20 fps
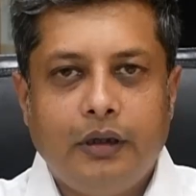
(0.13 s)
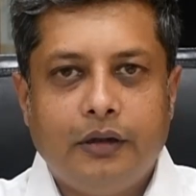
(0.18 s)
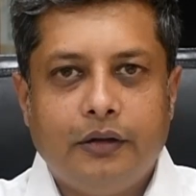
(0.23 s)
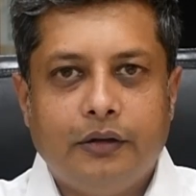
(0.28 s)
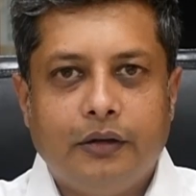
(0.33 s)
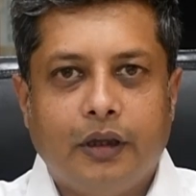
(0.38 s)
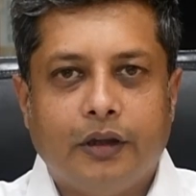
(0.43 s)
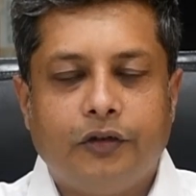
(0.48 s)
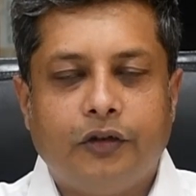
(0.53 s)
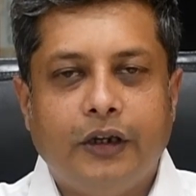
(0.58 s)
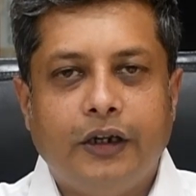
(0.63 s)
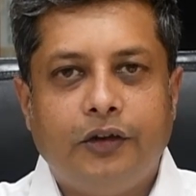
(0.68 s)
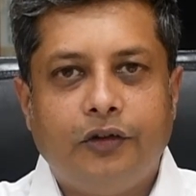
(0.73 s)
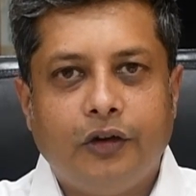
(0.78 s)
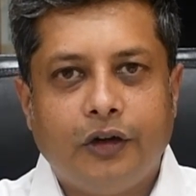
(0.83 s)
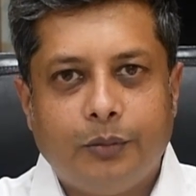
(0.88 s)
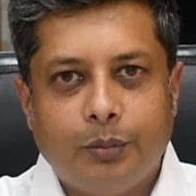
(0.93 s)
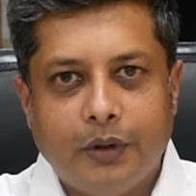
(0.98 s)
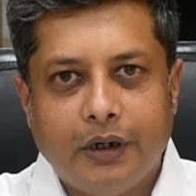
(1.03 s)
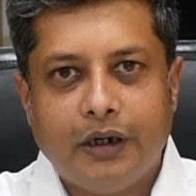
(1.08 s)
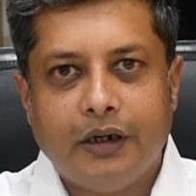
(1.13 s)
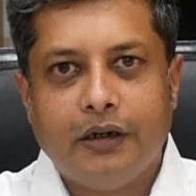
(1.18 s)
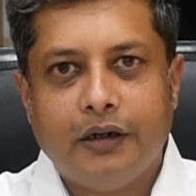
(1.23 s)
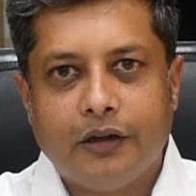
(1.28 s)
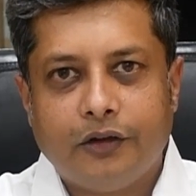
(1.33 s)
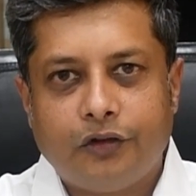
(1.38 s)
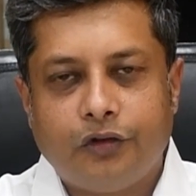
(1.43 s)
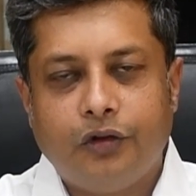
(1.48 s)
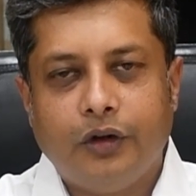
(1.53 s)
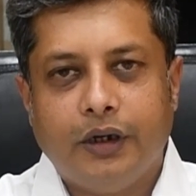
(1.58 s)
The seed treatment
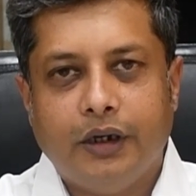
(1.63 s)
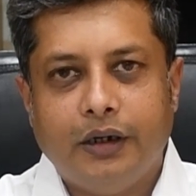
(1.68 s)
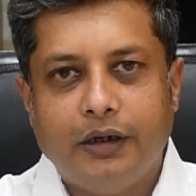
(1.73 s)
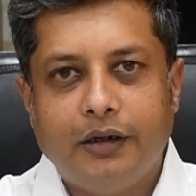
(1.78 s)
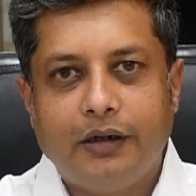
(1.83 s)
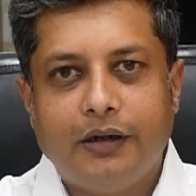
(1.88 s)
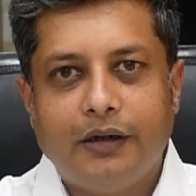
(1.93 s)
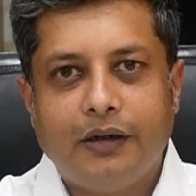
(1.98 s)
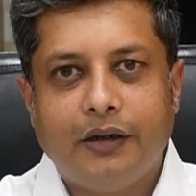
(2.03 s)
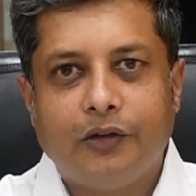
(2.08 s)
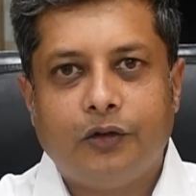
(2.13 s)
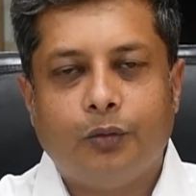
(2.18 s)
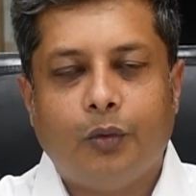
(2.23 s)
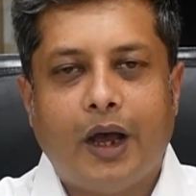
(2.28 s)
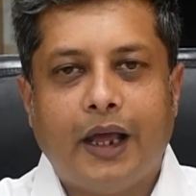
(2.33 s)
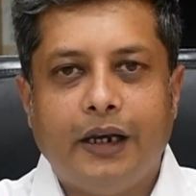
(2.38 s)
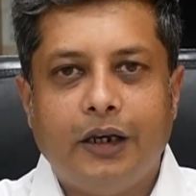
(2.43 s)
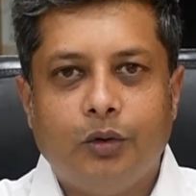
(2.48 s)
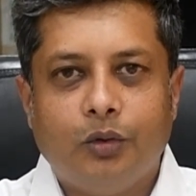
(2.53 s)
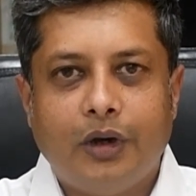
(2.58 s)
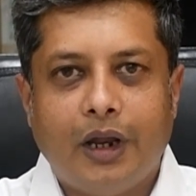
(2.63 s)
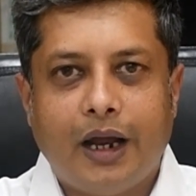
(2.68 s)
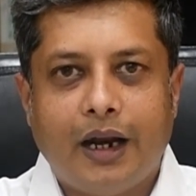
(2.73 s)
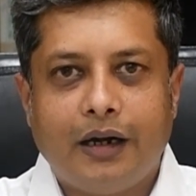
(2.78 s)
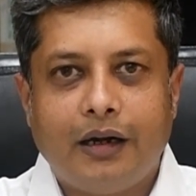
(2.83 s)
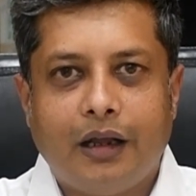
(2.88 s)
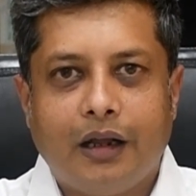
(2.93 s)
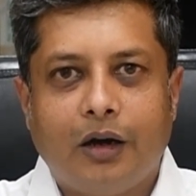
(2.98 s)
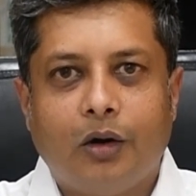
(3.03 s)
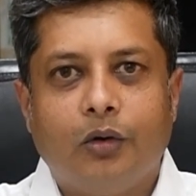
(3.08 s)
industry is valued at
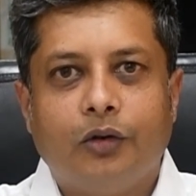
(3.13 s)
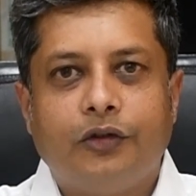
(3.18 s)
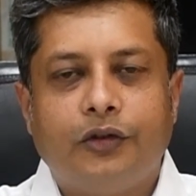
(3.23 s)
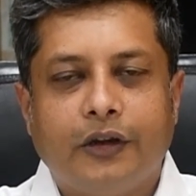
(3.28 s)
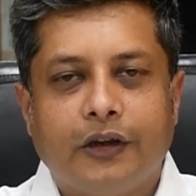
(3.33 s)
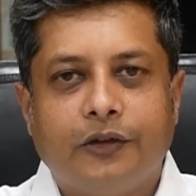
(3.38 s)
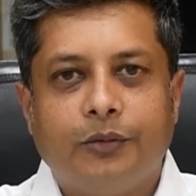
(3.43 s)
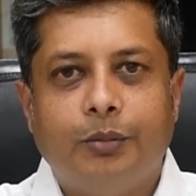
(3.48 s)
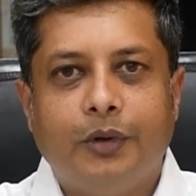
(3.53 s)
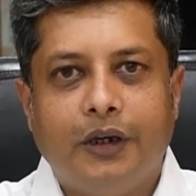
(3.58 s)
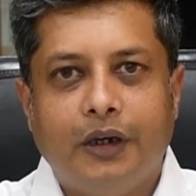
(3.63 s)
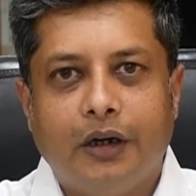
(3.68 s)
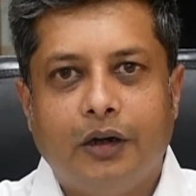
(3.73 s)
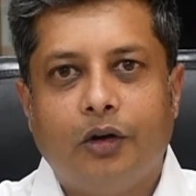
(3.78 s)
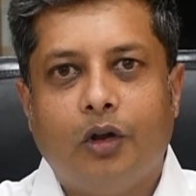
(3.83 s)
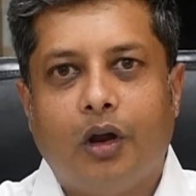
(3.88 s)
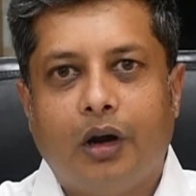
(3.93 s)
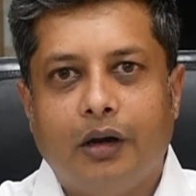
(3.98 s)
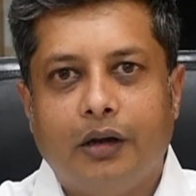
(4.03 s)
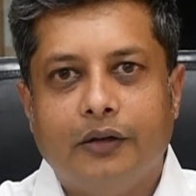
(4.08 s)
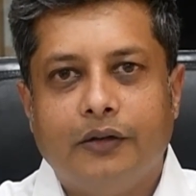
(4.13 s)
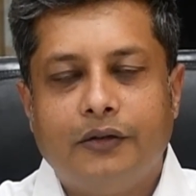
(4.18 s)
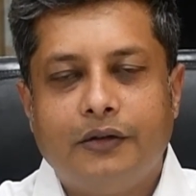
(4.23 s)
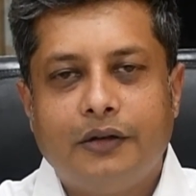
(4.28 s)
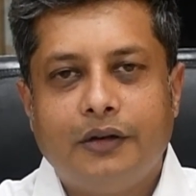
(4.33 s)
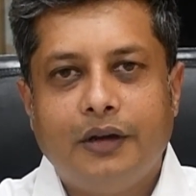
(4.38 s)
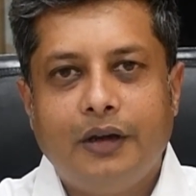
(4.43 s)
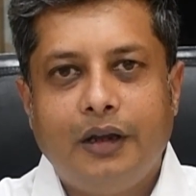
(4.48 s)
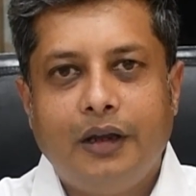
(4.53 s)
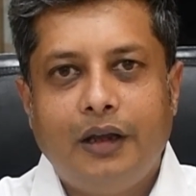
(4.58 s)
around $6 billion
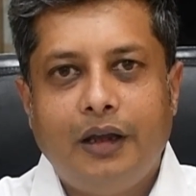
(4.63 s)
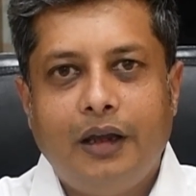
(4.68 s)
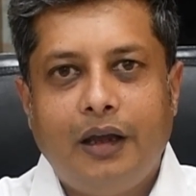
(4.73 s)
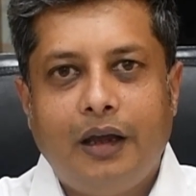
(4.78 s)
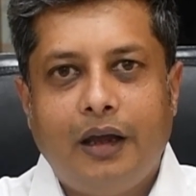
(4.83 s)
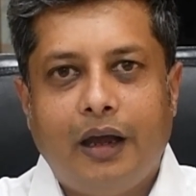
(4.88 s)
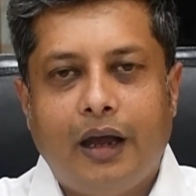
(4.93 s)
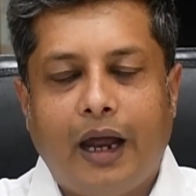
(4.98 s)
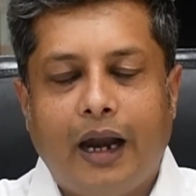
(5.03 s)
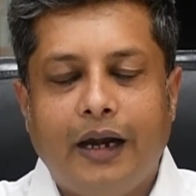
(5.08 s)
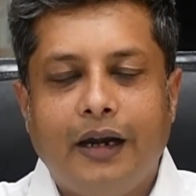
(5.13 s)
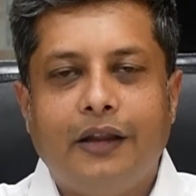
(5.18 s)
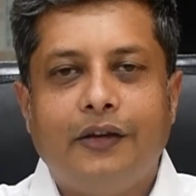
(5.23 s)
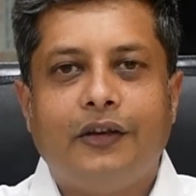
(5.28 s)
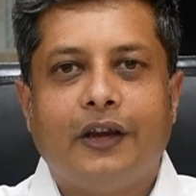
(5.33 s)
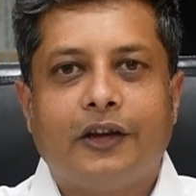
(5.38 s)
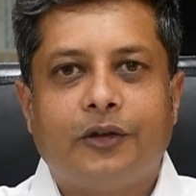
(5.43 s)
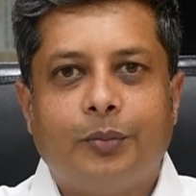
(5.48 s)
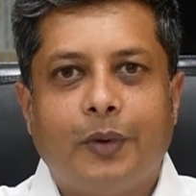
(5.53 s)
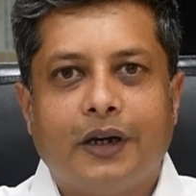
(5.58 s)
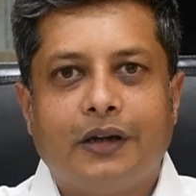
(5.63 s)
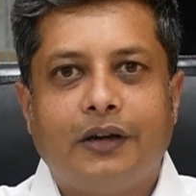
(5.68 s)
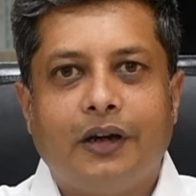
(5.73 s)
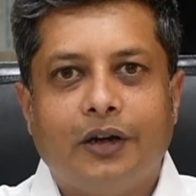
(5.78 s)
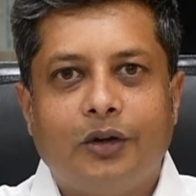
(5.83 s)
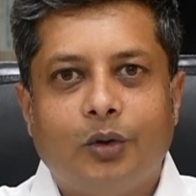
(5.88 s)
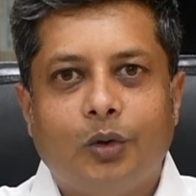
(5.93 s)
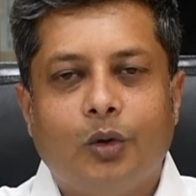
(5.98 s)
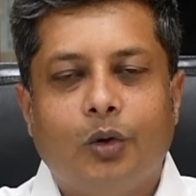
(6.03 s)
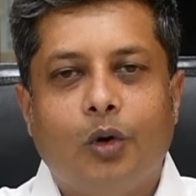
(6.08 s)
and is
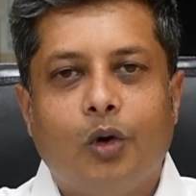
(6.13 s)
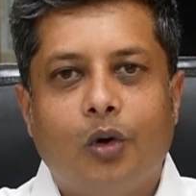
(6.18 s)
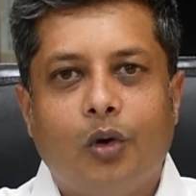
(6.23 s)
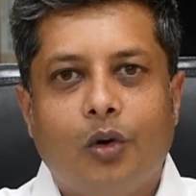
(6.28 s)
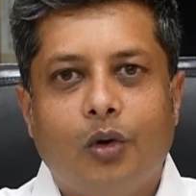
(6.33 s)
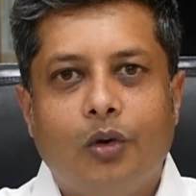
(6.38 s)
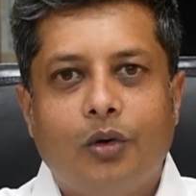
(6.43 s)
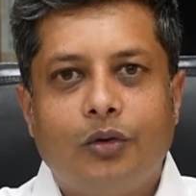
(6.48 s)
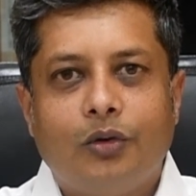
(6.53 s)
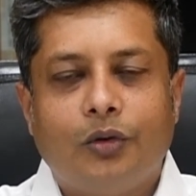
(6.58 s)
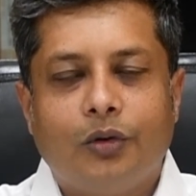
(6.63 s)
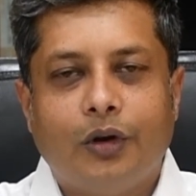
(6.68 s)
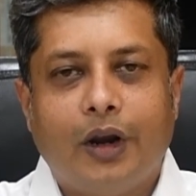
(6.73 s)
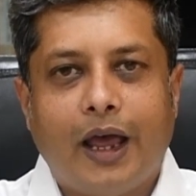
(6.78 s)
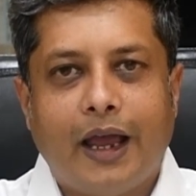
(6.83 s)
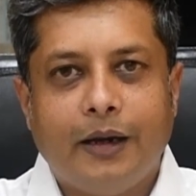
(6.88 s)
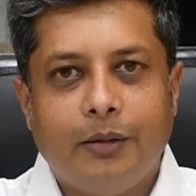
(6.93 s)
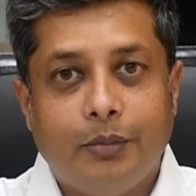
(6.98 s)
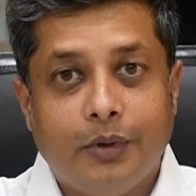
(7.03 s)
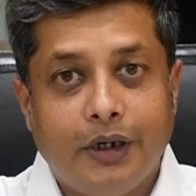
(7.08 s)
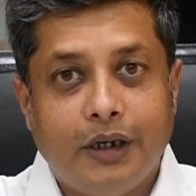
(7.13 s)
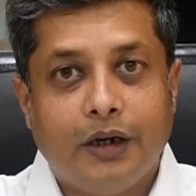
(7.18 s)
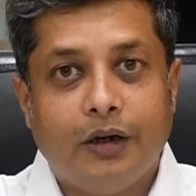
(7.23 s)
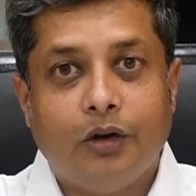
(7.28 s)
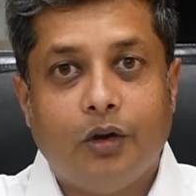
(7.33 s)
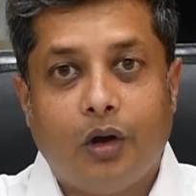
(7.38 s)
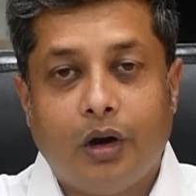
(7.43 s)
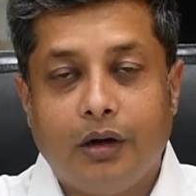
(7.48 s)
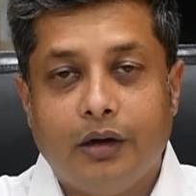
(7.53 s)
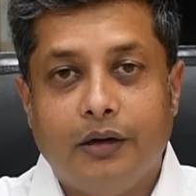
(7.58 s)
expected to grow to $9
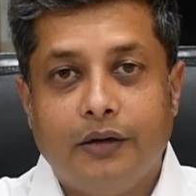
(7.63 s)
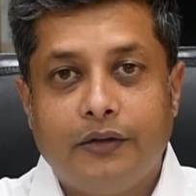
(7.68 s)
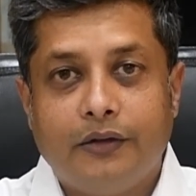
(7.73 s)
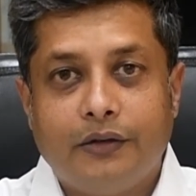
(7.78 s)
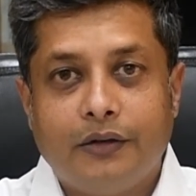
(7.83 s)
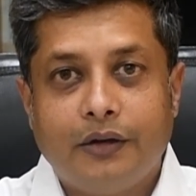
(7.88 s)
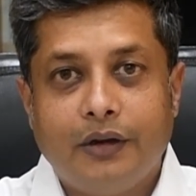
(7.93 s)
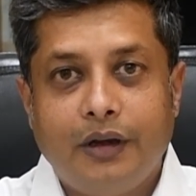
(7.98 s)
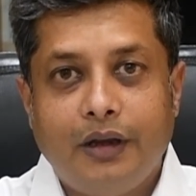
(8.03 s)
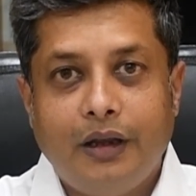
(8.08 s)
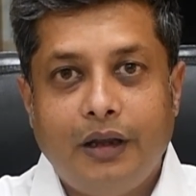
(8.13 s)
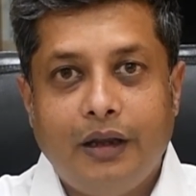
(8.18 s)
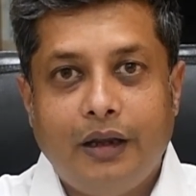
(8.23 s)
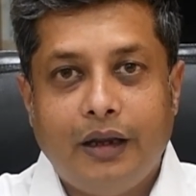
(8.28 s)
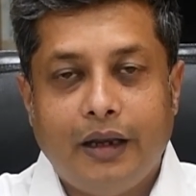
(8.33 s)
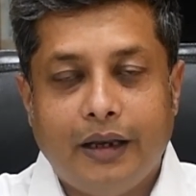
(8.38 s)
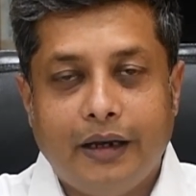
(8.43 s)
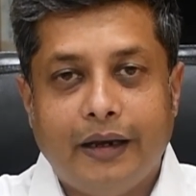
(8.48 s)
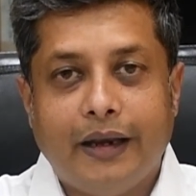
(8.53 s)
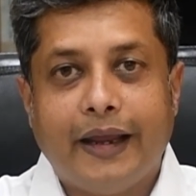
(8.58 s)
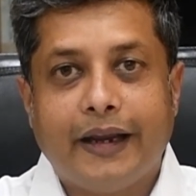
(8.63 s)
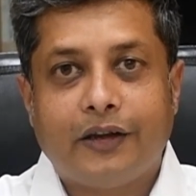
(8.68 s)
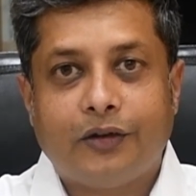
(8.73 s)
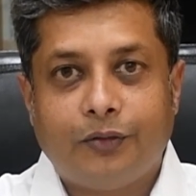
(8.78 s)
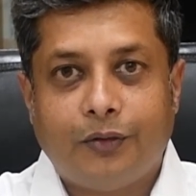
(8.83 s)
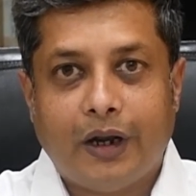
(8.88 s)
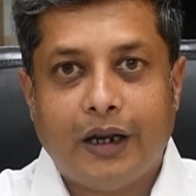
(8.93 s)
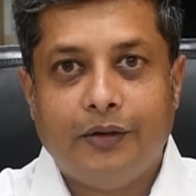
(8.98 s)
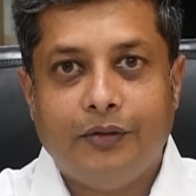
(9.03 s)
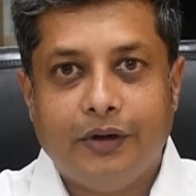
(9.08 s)
billion in next
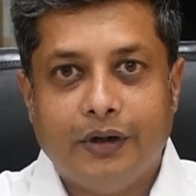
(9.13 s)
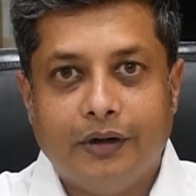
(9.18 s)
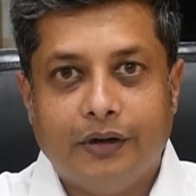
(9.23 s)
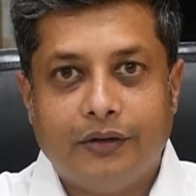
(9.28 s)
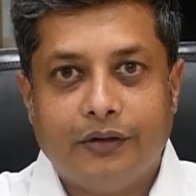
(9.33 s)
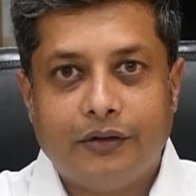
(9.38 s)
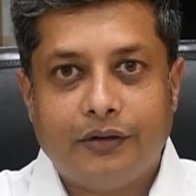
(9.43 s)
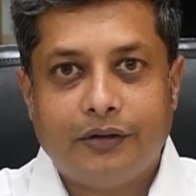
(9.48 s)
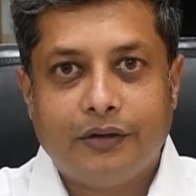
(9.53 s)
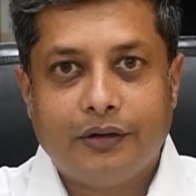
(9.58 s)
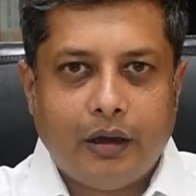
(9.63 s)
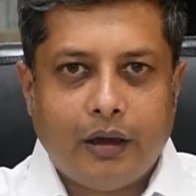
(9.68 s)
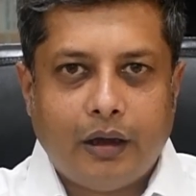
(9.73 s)
5 years.